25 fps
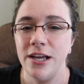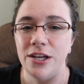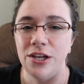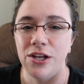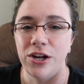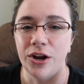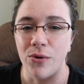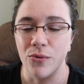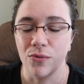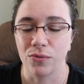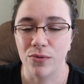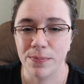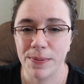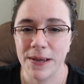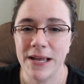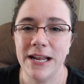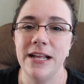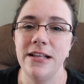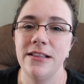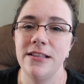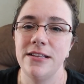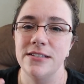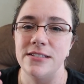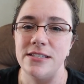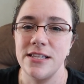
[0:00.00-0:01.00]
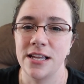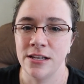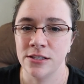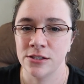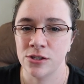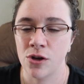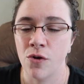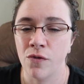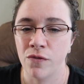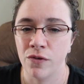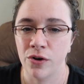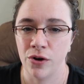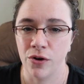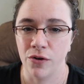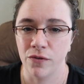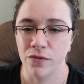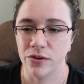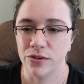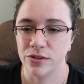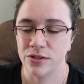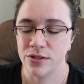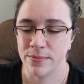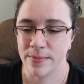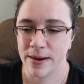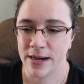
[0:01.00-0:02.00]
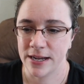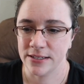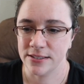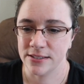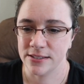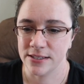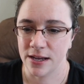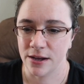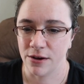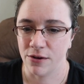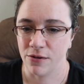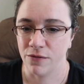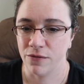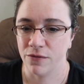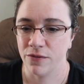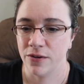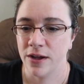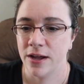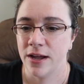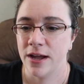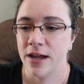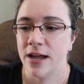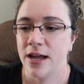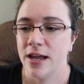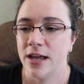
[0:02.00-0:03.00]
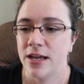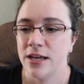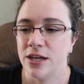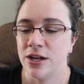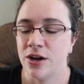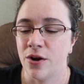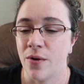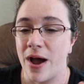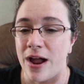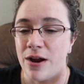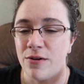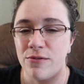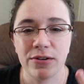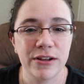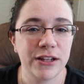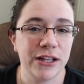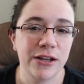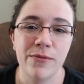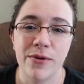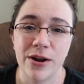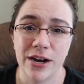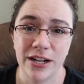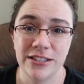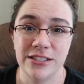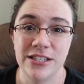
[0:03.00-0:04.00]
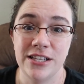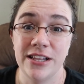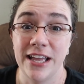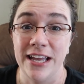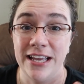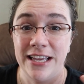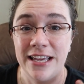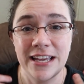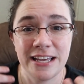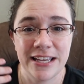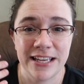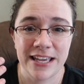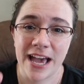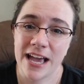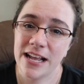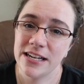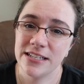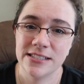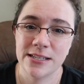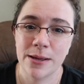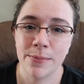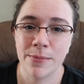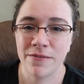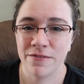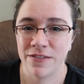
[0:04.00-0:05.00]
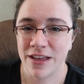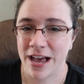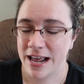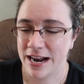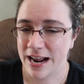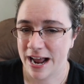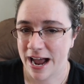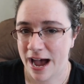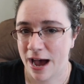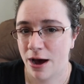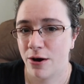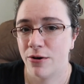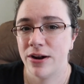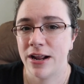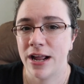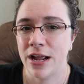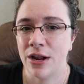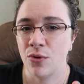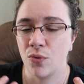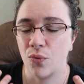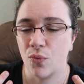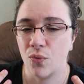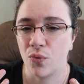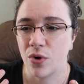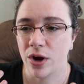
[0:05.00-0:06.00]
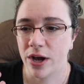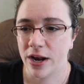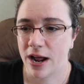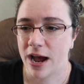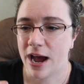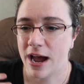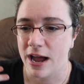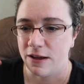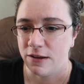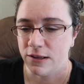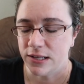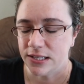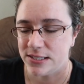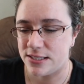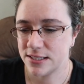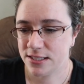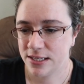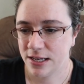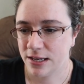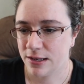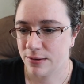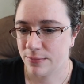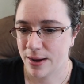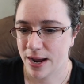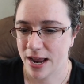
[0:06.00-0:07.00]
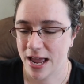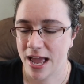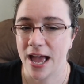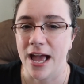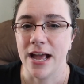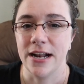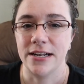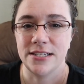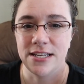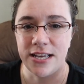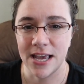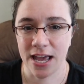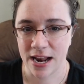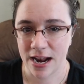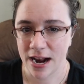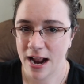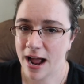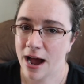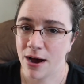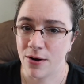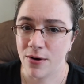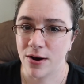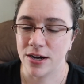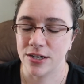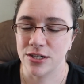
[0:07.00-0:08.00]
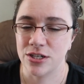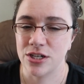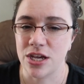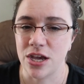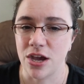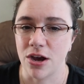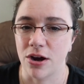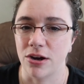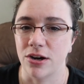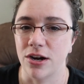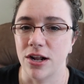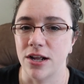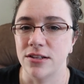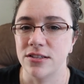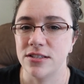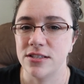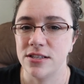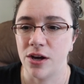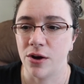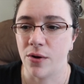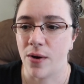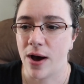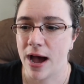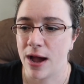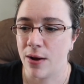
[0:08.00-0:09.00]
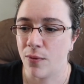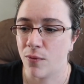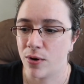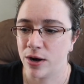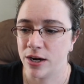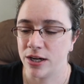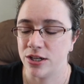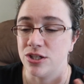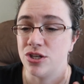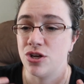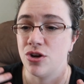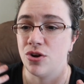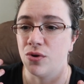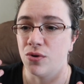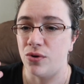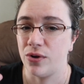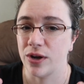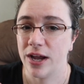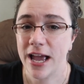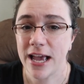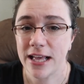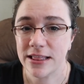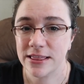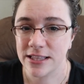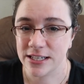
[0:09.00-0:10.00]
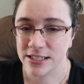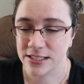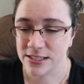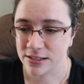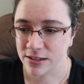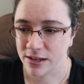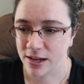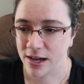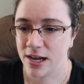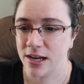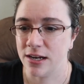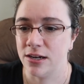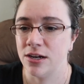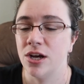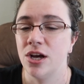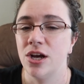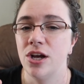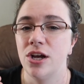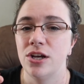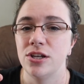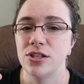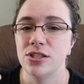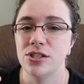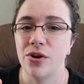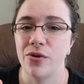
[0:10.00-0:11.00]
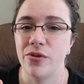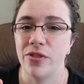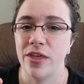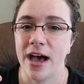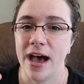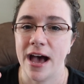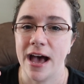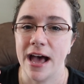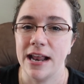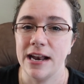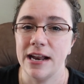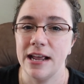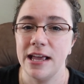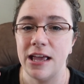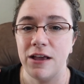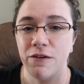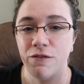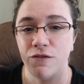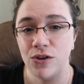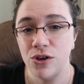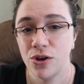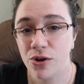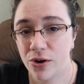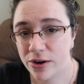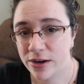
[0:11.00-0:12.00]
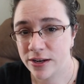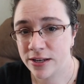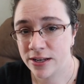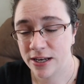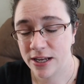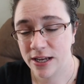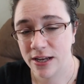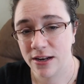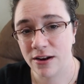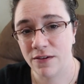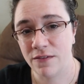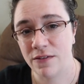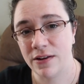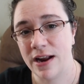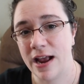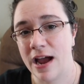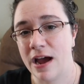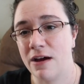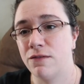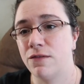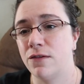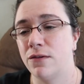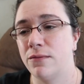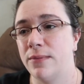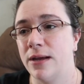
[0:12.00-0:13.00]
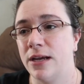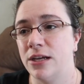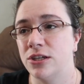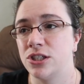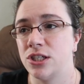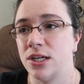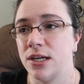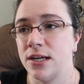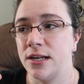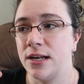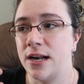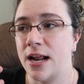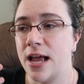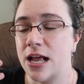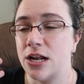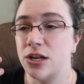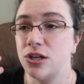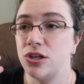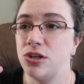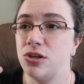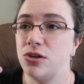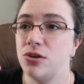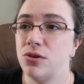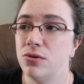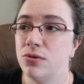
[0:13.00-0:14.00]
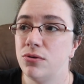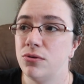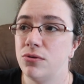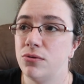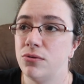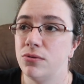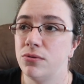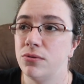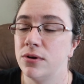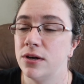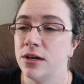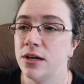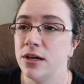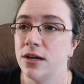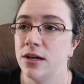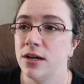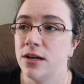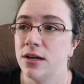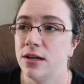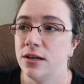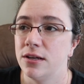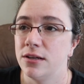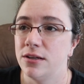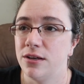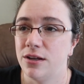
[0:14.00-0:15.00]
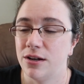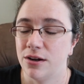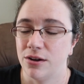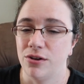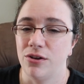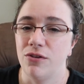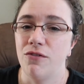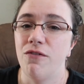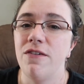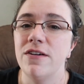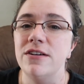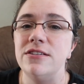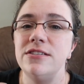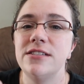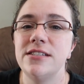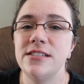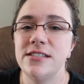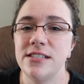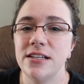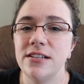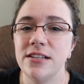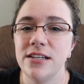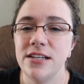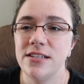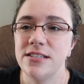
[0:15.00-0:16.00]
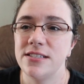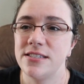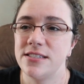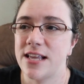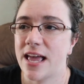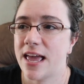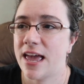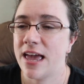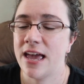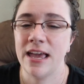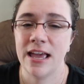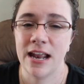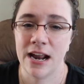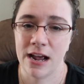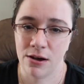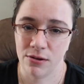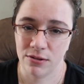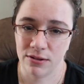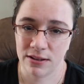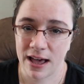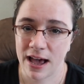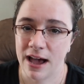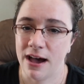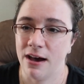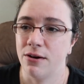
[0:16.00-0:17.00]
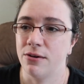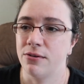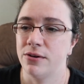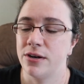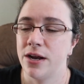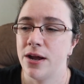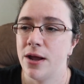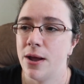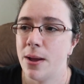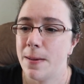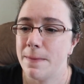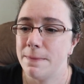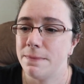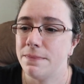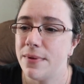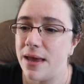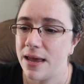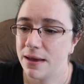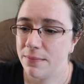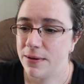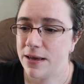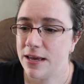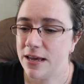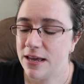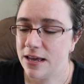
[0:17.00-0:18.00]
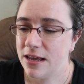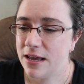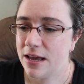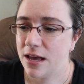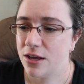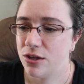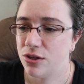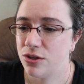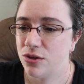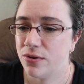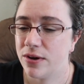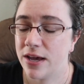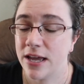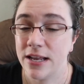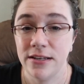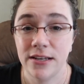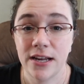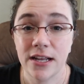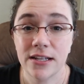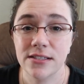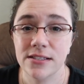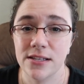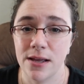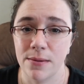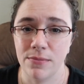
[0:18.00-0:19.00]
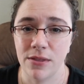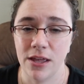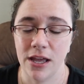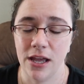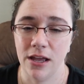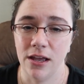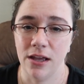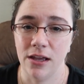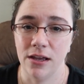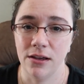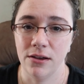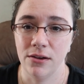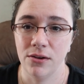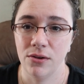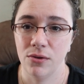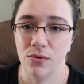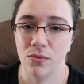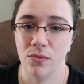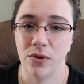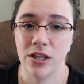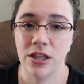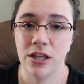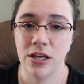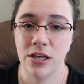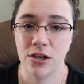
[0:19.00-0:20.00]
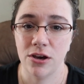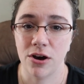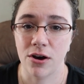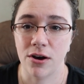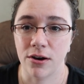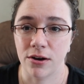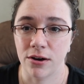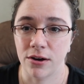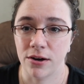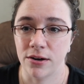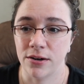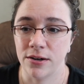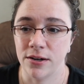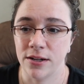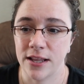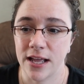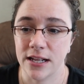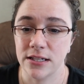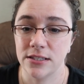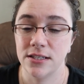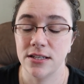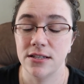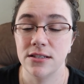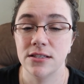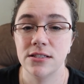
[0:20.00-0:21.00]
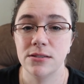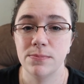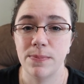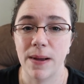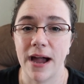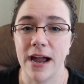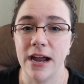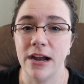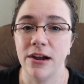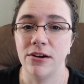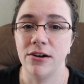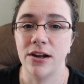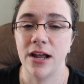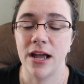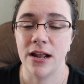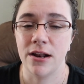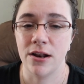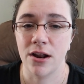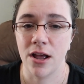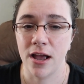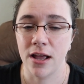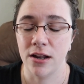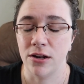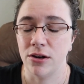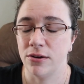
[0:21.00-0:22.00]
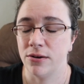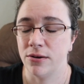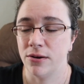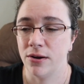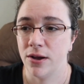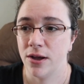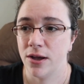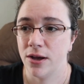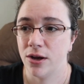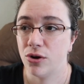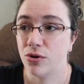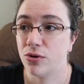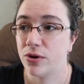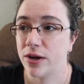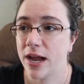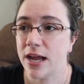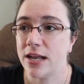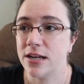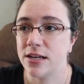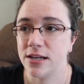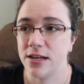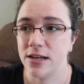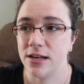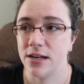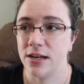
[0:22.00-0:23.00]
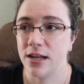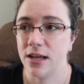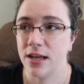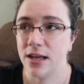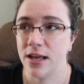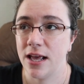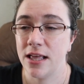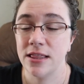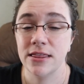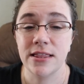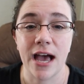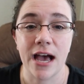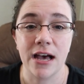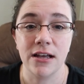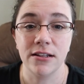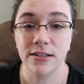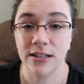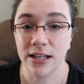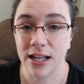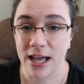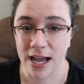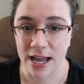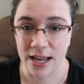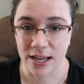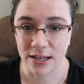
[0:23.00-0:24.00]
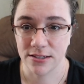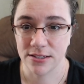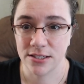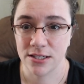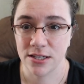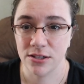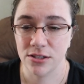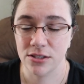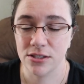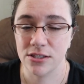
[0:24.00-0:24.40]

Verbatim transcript: You know, repeating these things over and over to myself. You know, I really wanted to like get some of that out and what I see in my head to get it out onto yarn, and so I wanted to create this line so that if you're in need of an affirmation and you, you know, you feel silly saying it out loud, maybe you can knit something with a yarn that's inspired and, and created in that light.